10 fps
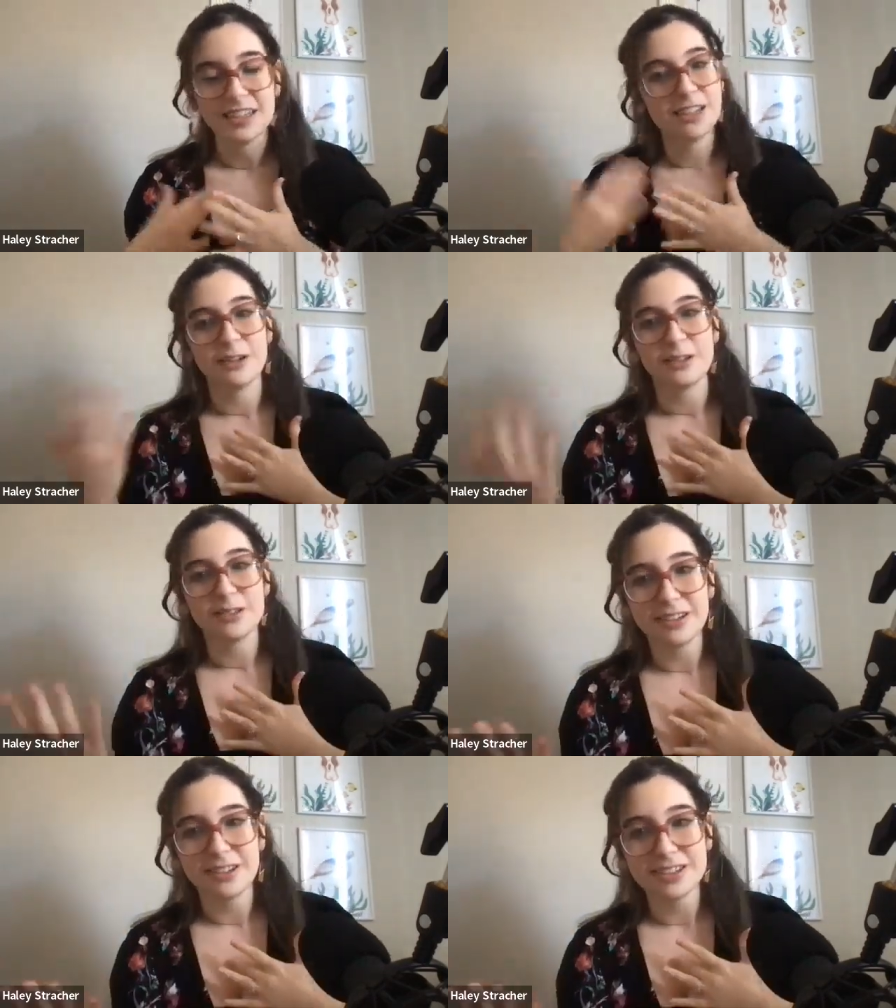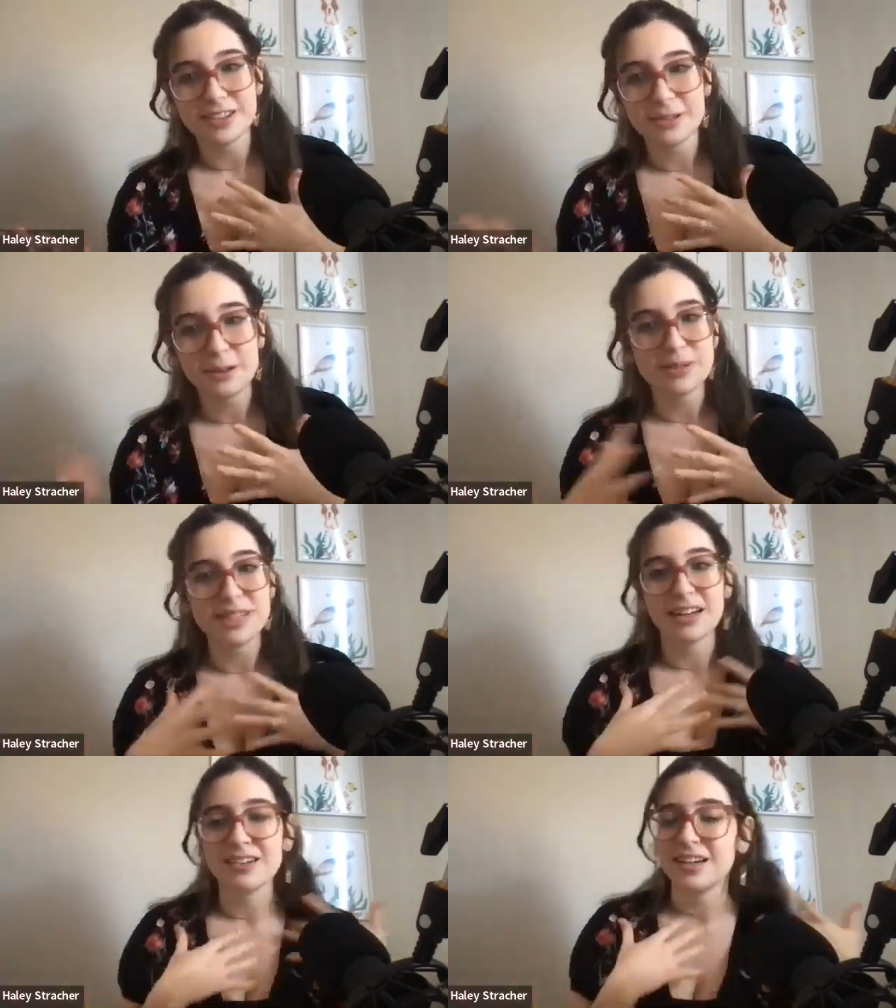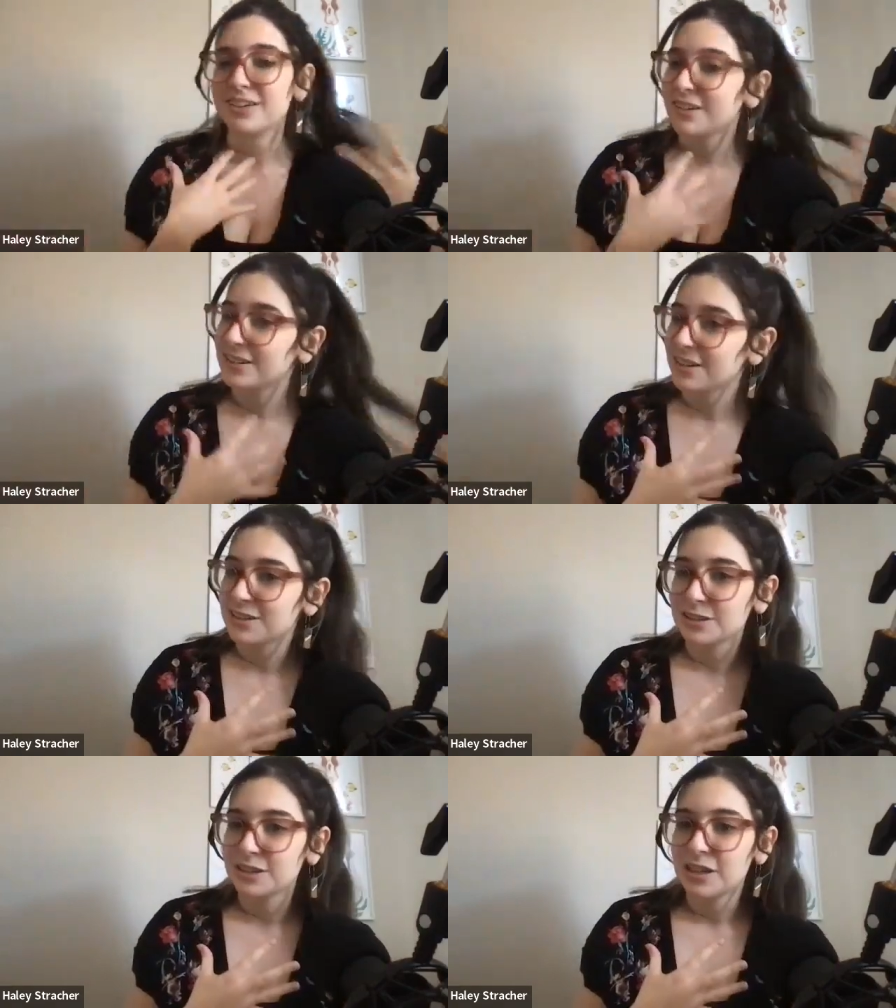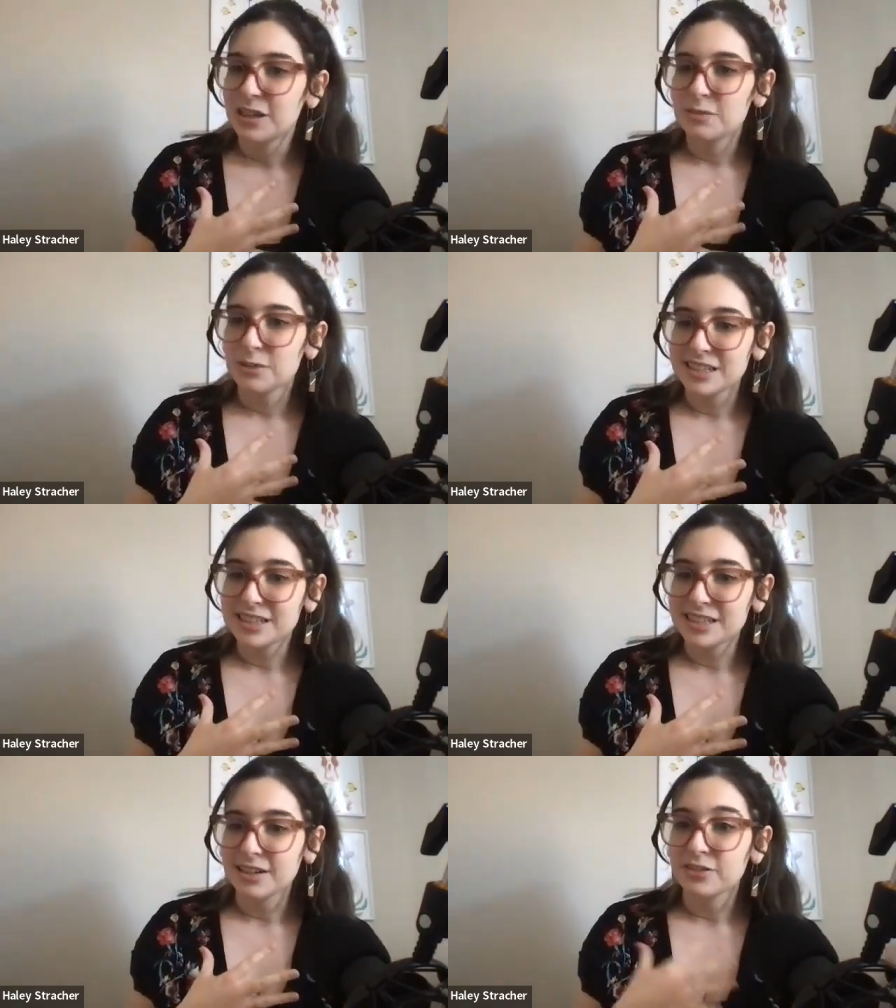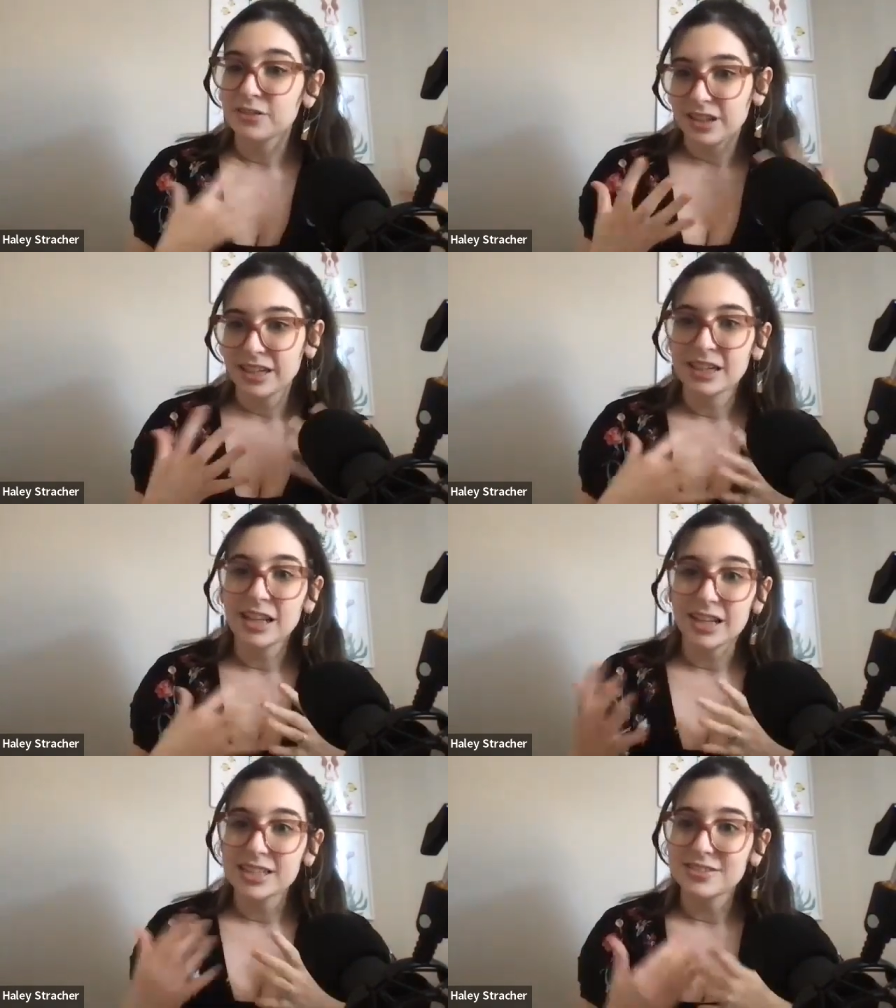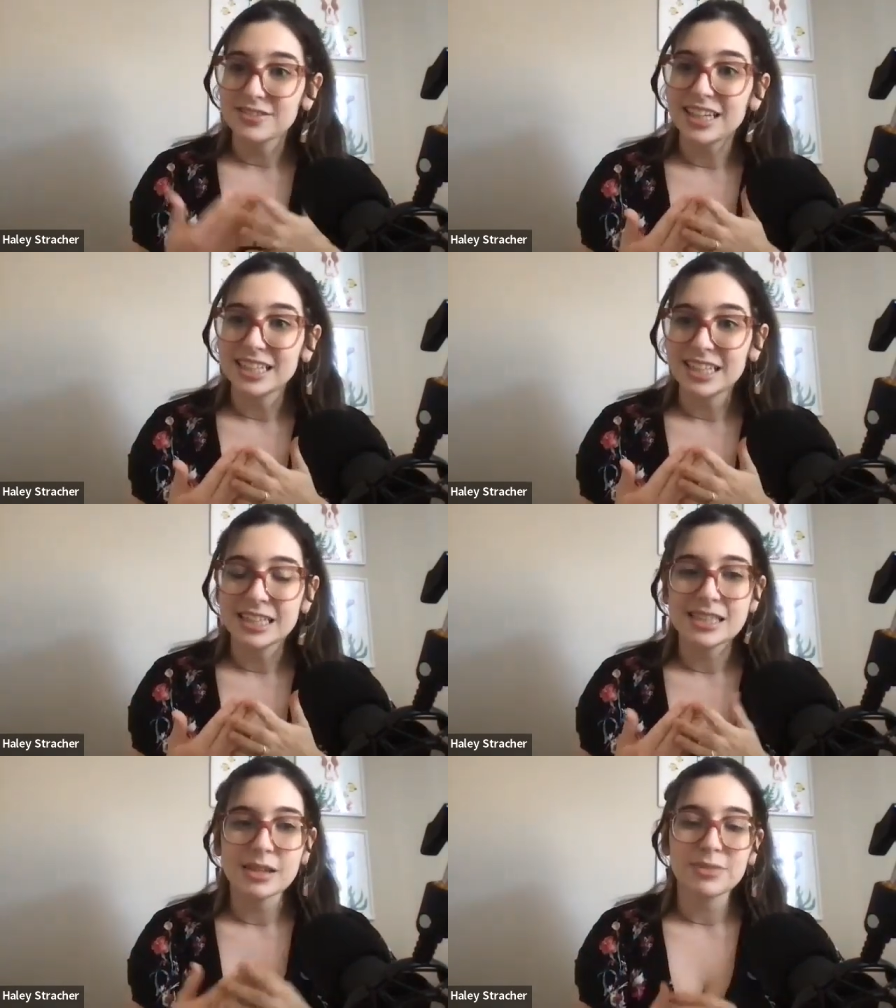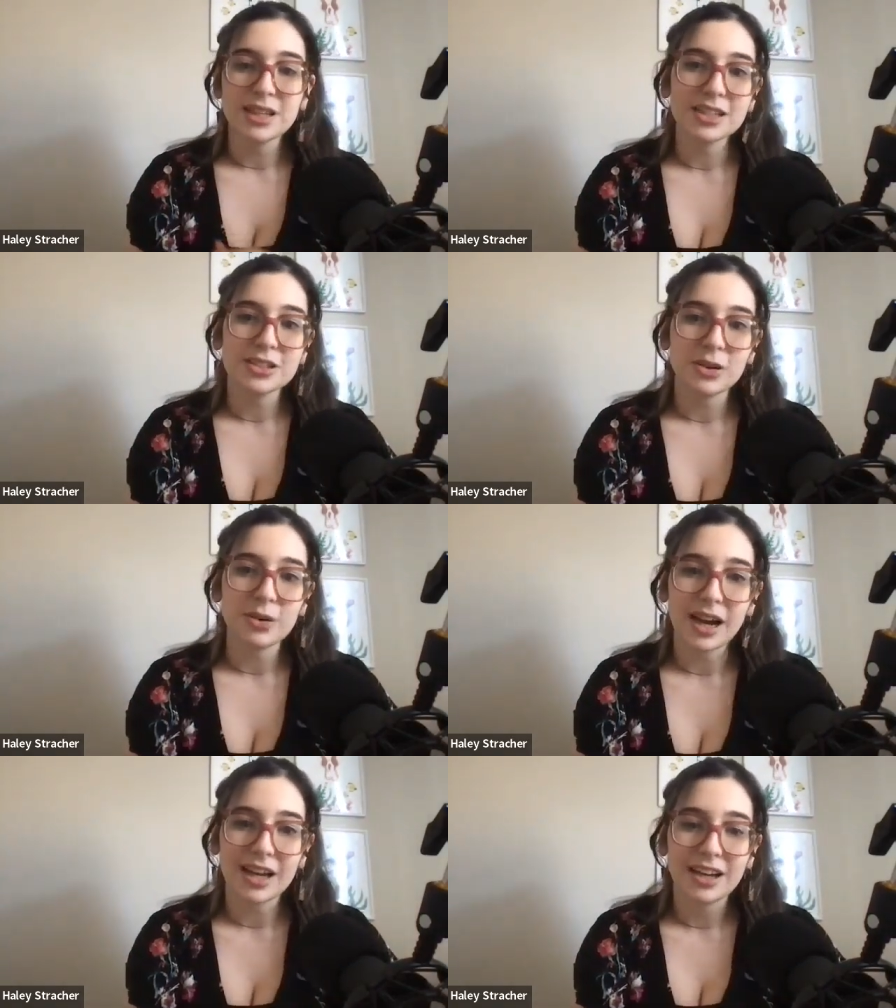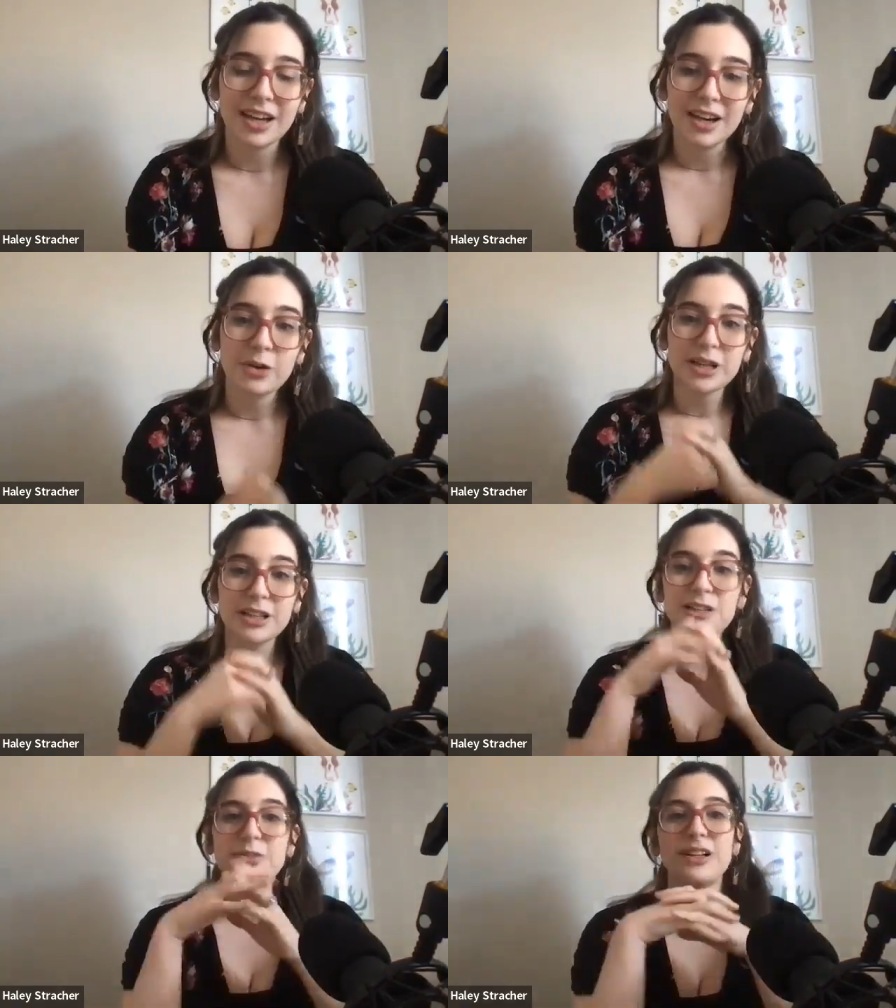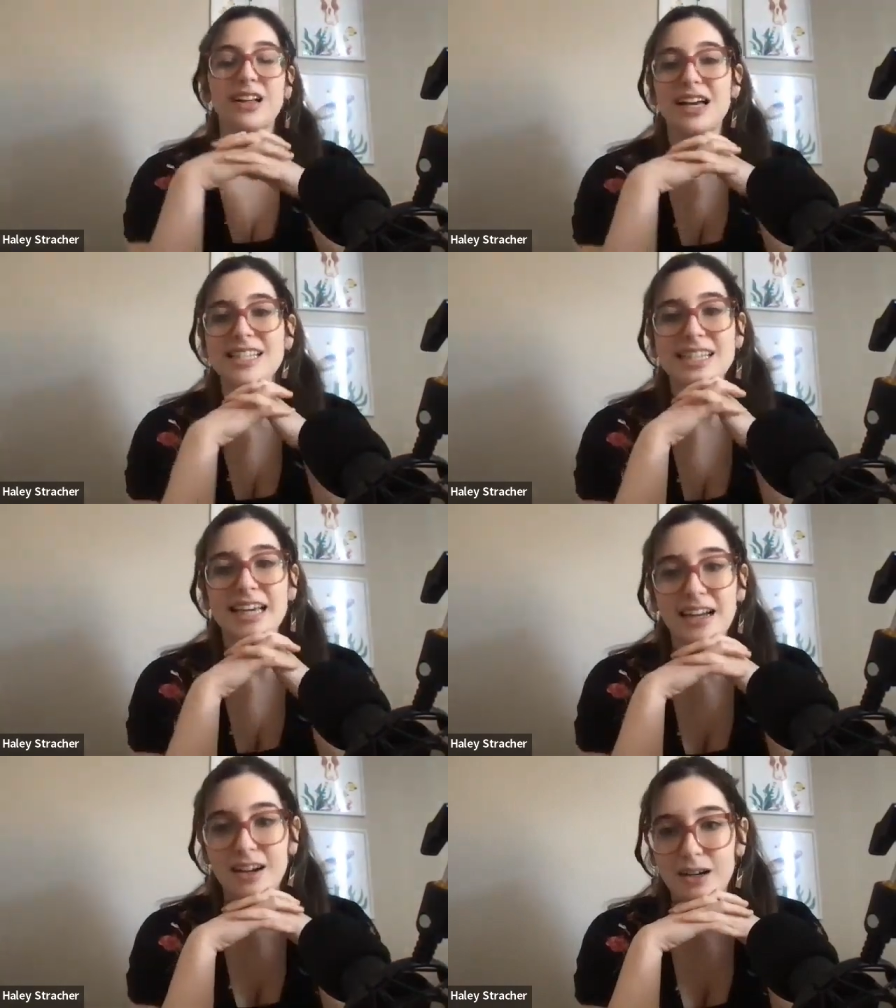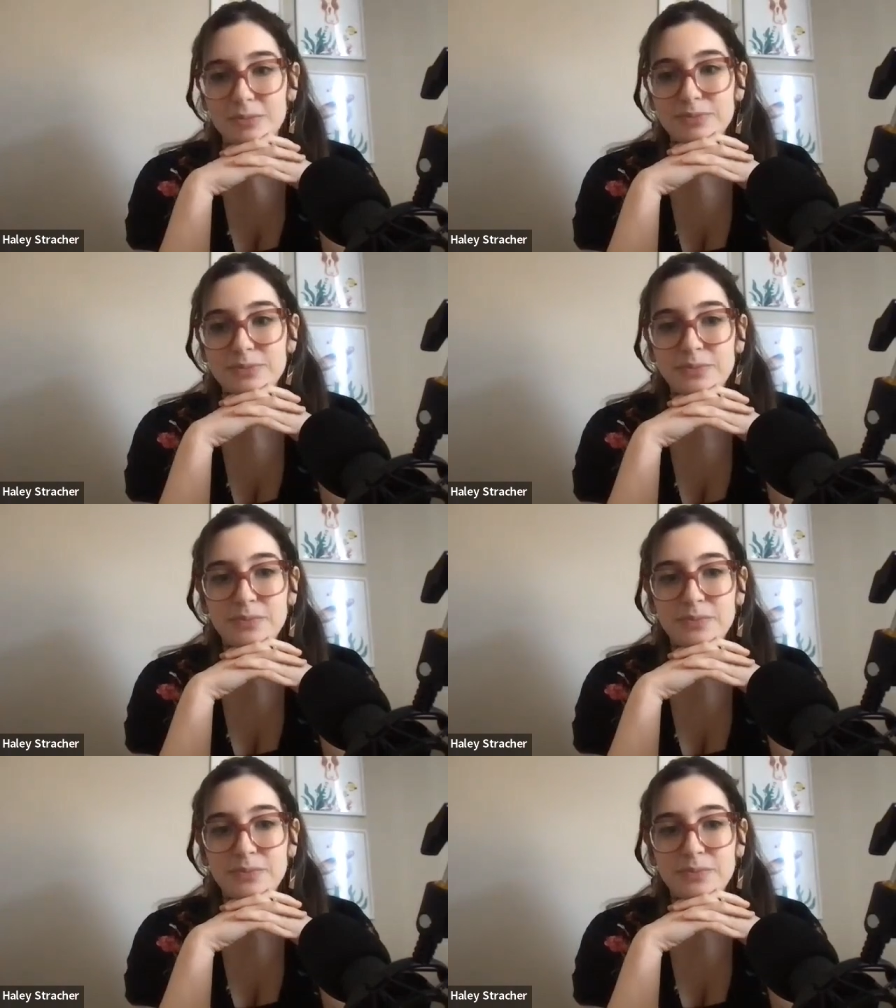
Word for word: oh now you got to talk to the web designer now you got to talk to the print designer for like clients if they needed something so i quickly realized that um,